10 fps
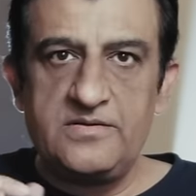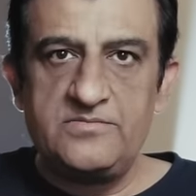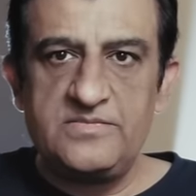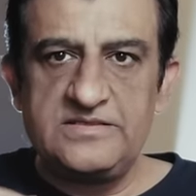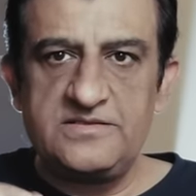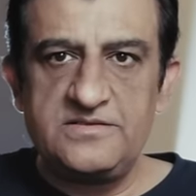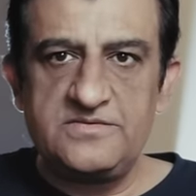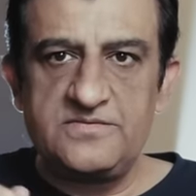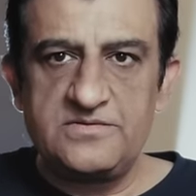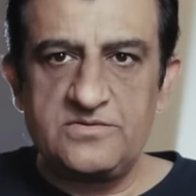messages
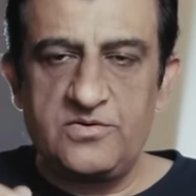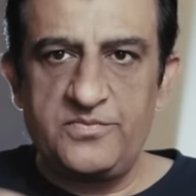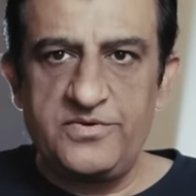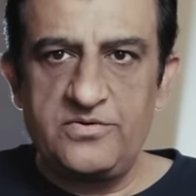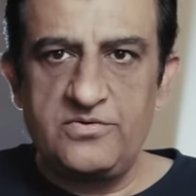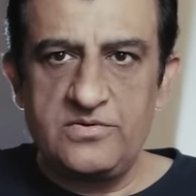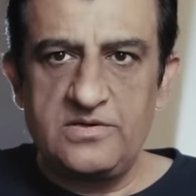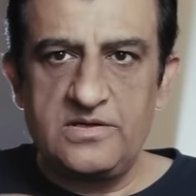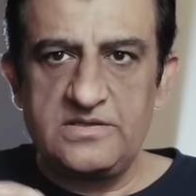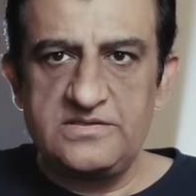for scorpio
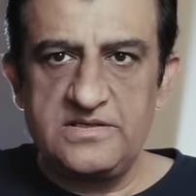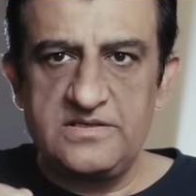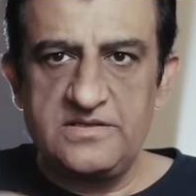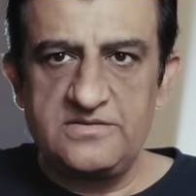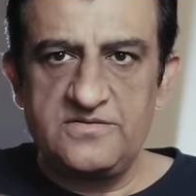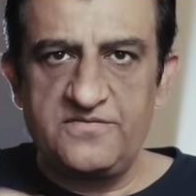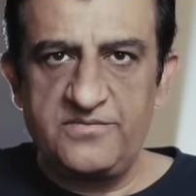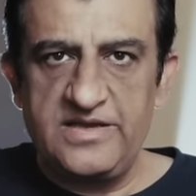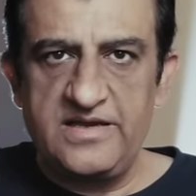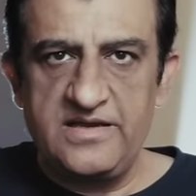last 10 days of
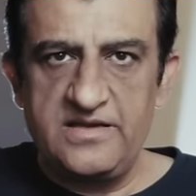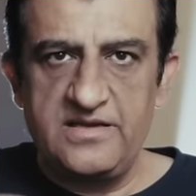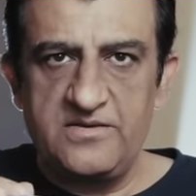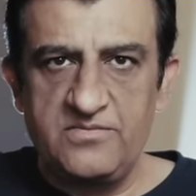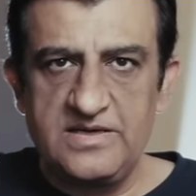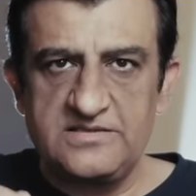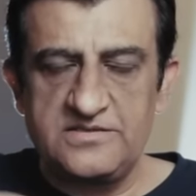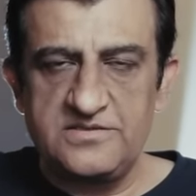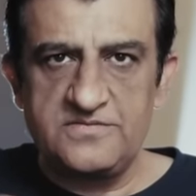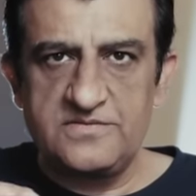may
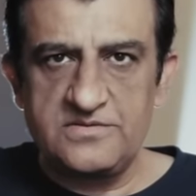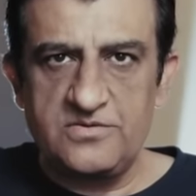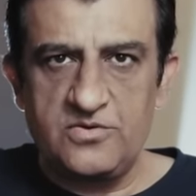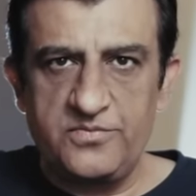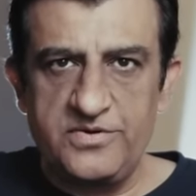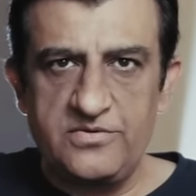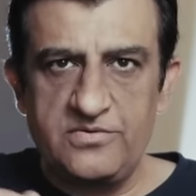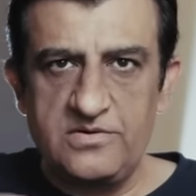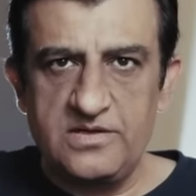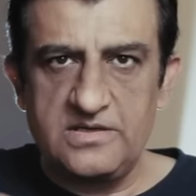messages for scorpio
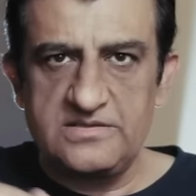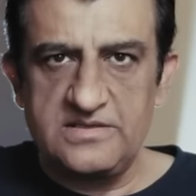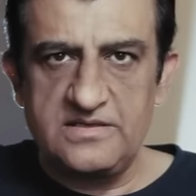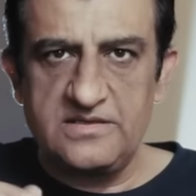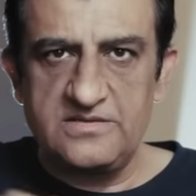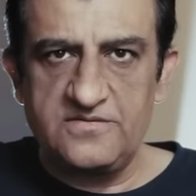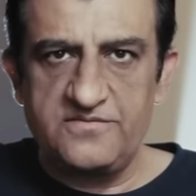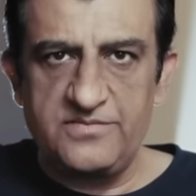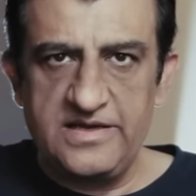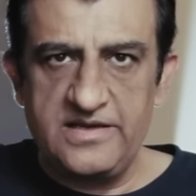last 10 days of
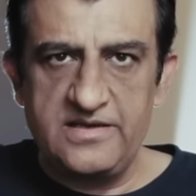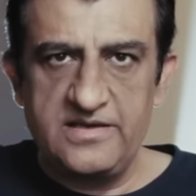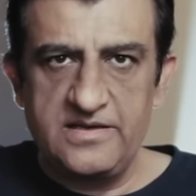may